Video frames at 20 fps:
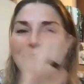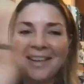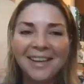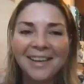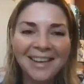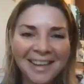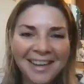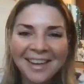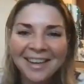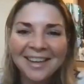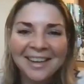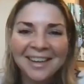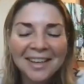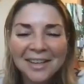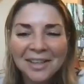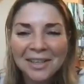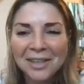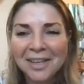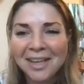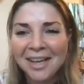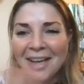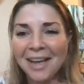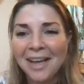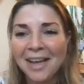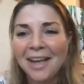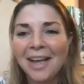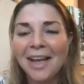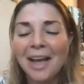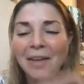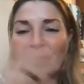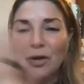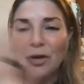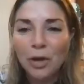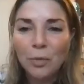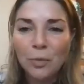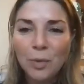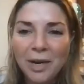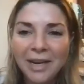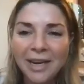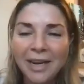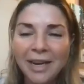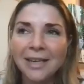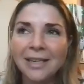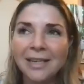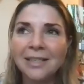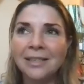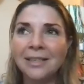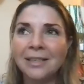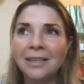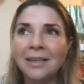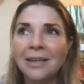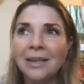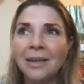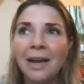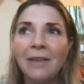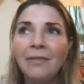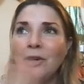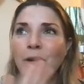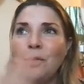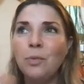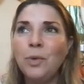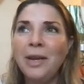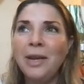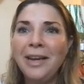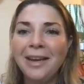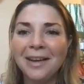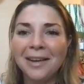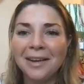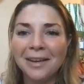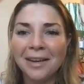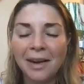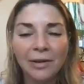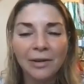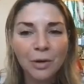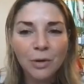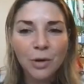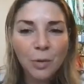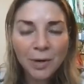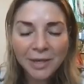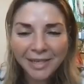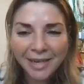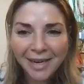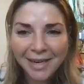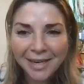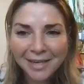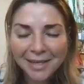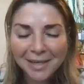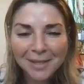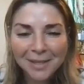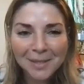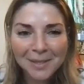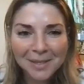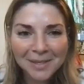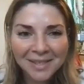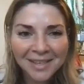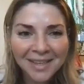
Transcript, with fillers: have a good weekend. Have a good week. I don't know what day it is.